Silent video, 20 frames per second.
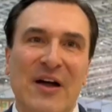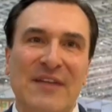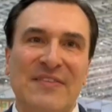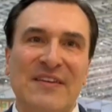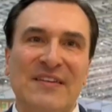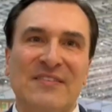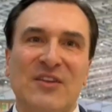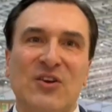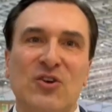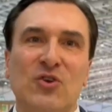I
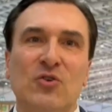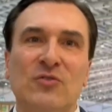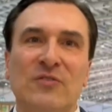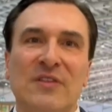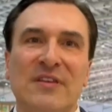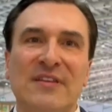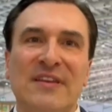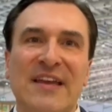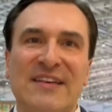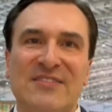think the,
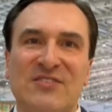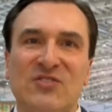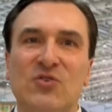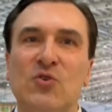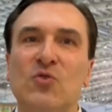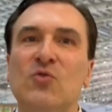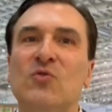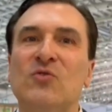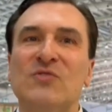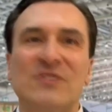the next
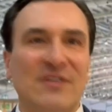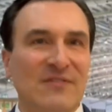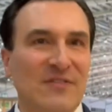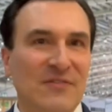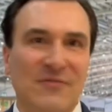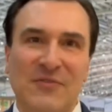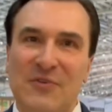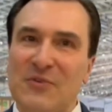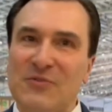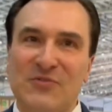Googles of
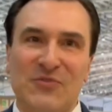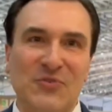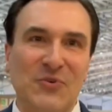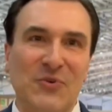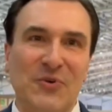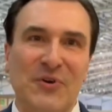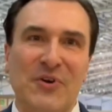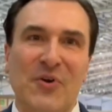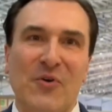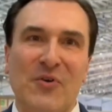the
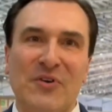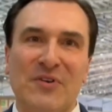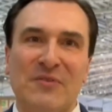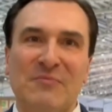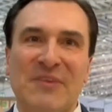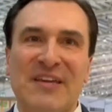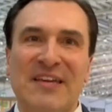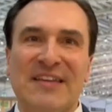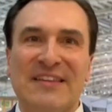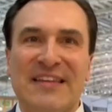future are going to
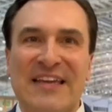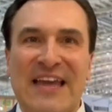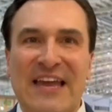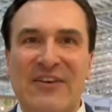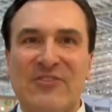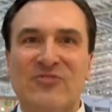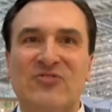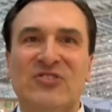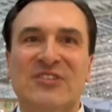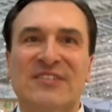be in the
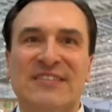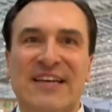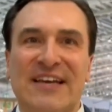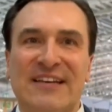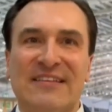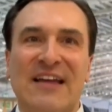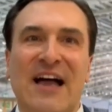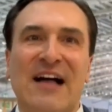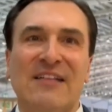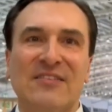energy
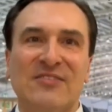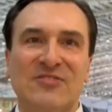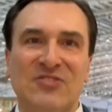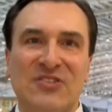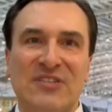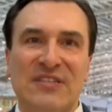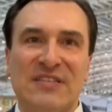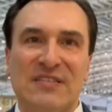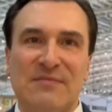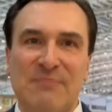
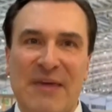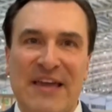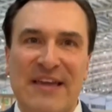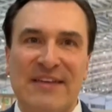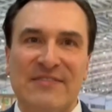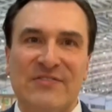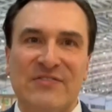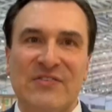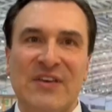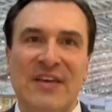technology
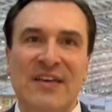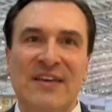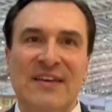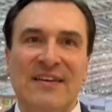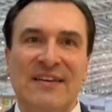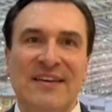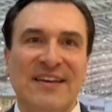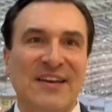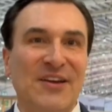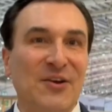space.
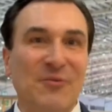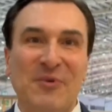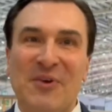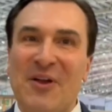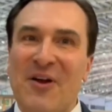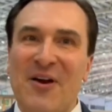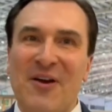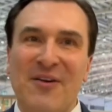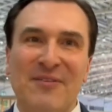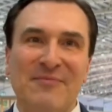And here we
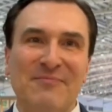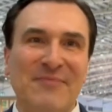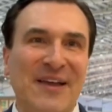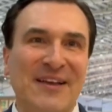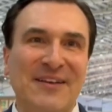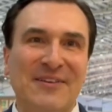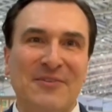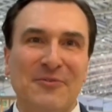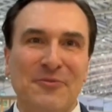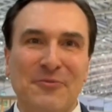are in
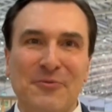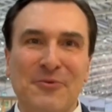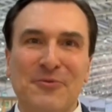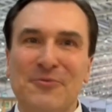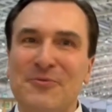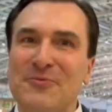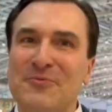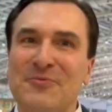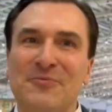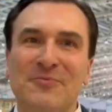
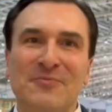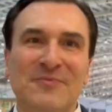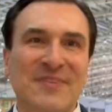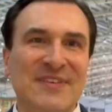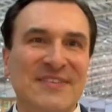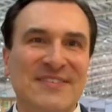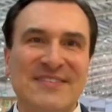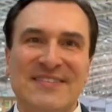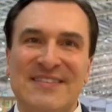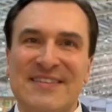Bengaluru.
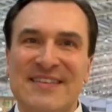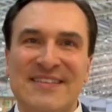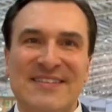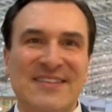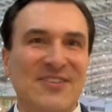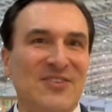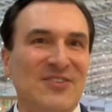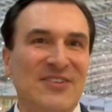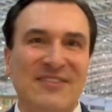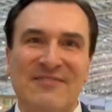This is the
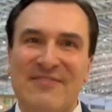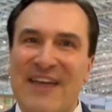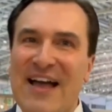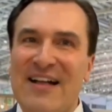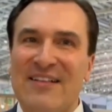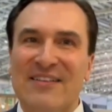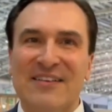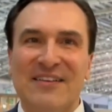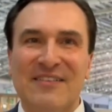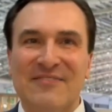Silicon
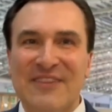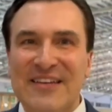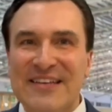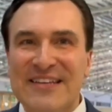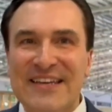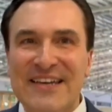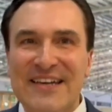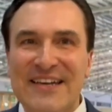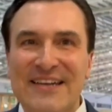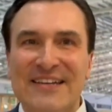Valley of
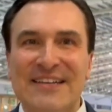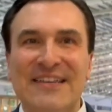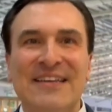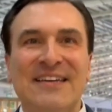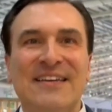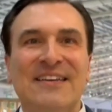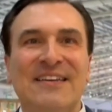India.